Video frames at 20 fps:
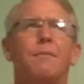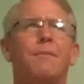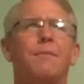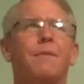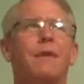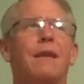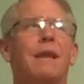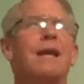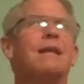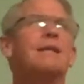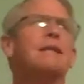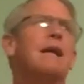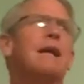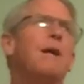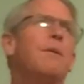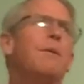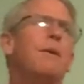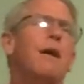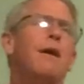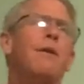The next day I
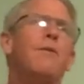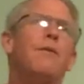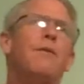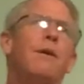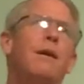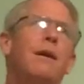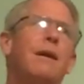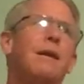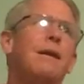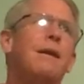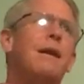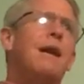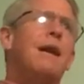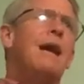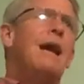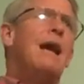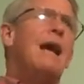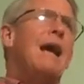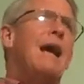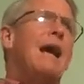went out and ran,
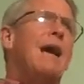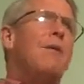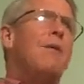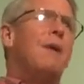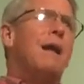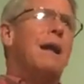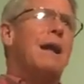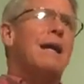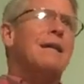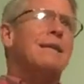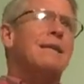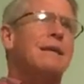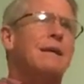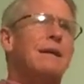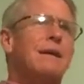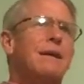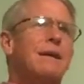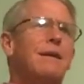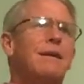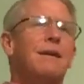and when I got
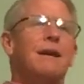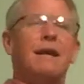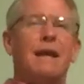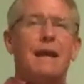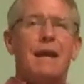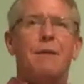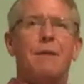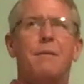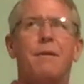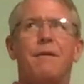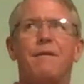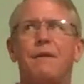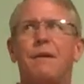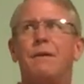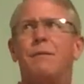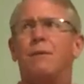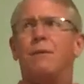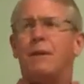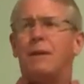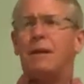done, again, my feet
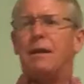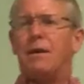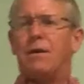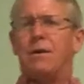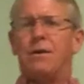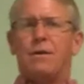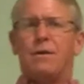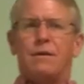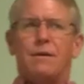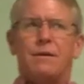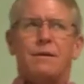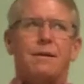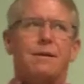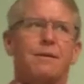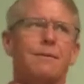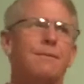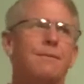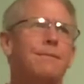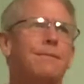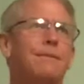really hurt.
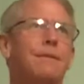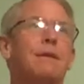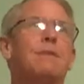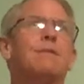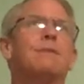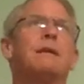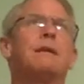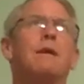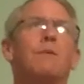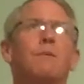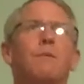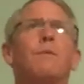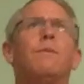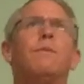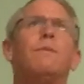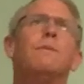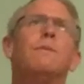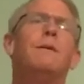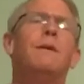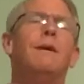I was
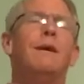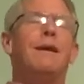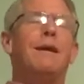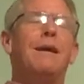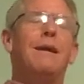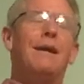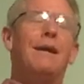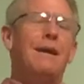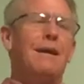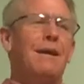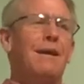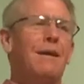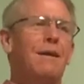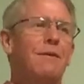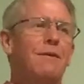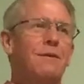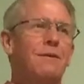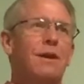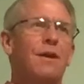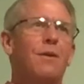like, I
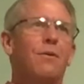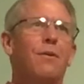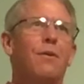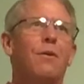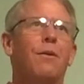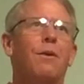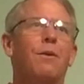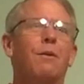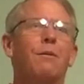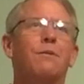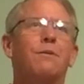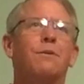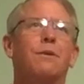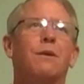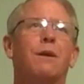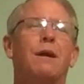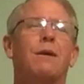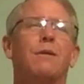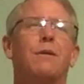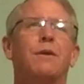was kind of wondering what was
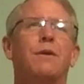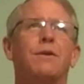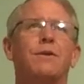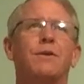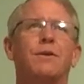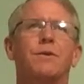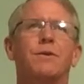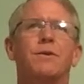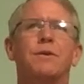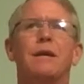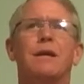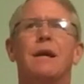going on with the shoes.